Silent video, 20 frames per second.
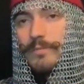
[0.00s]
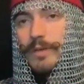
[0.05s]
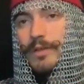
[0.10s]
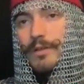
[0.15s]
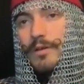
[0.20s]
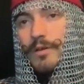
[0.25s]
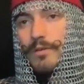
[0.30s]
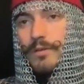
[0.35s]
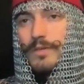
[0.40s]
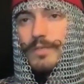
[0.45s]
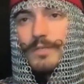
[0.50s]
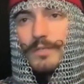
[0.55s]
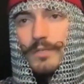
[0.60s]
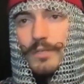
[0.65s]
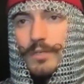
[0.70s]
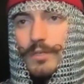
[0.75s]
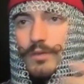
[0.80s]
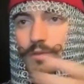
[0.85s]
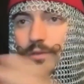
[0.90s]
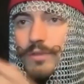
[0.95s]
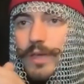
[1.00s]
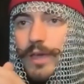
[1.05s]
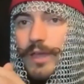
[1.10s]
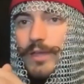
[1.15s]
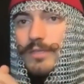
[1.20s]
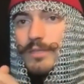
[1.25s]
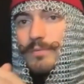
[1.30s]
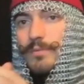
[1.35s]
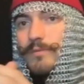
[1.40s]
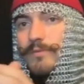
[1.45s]
My goal isn't to do that
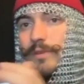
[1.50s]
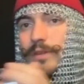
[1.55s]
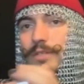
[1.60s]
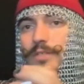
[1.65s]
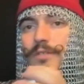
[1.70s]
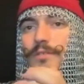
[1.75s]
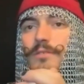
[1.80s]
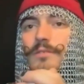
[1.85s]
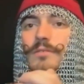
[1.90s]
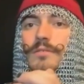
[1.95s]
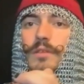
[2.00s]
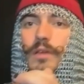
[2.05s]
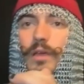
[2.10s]
as a profession.